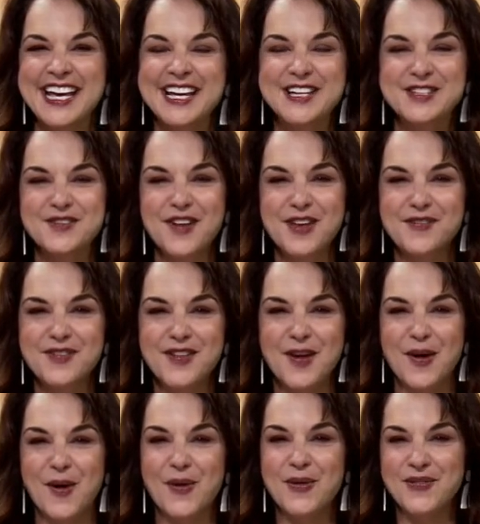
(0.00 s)
It's fun
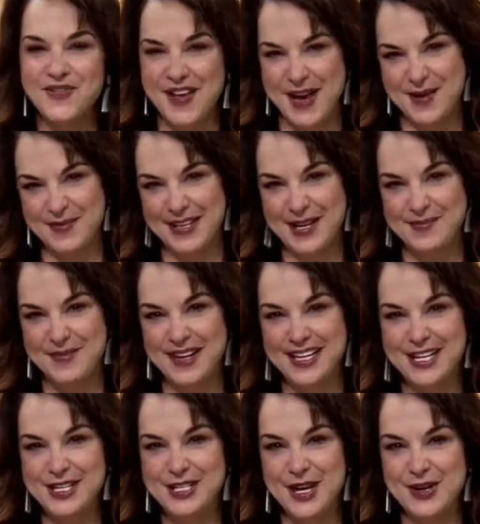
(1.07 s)
for the whole family at
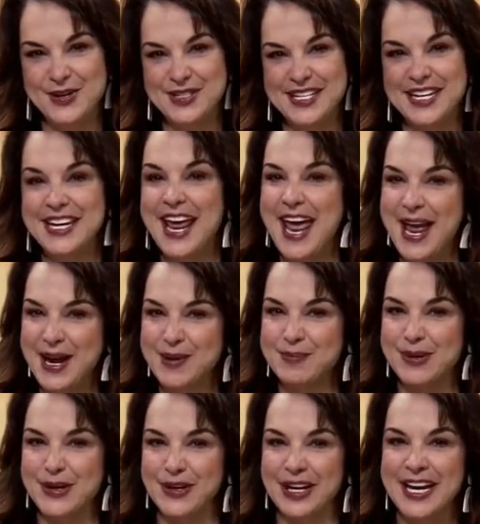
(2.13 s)
Monkey Joe's in
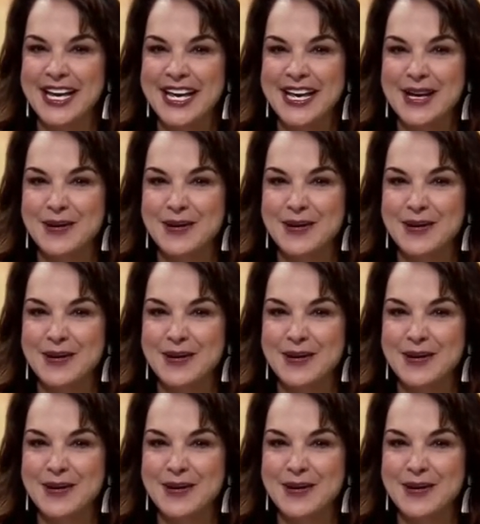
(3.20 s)
Hamburg.